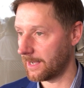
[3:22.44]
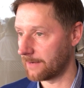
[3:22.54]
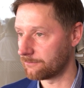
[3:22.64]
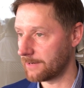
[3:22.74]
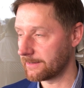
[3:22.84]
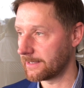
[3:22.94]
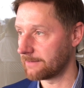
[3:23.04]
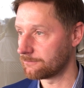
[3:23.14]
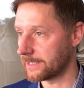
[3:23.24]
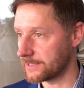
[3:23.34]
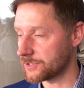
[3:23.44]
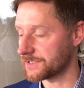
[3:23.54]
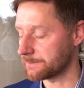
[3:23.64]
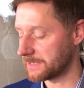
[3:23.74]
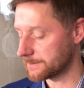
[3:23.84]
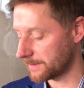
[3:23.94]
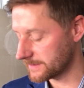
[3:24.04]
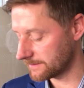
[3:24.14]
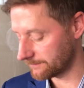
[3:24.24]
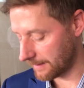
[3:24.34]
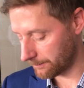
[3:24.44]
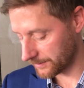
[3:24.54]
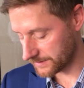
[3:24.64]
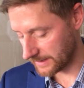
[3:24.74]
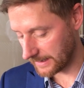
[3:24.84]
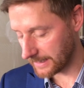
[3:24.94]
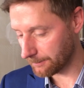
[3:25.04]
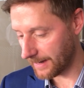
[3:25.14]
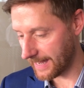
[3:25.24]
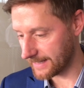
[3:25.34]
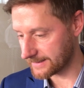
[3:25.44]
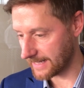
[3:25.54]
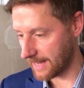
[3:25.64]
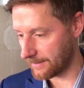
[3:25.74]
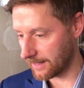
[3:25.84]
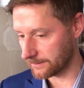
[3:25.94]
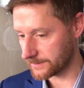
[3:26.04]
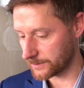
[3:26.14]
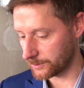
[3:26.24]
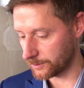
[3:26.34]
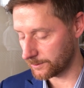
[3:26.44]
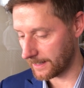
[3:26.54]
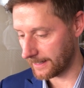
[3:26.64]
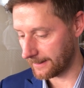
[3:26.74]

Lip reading: I've read a really interesting piece by Stephen Van Bossen. He compares ML to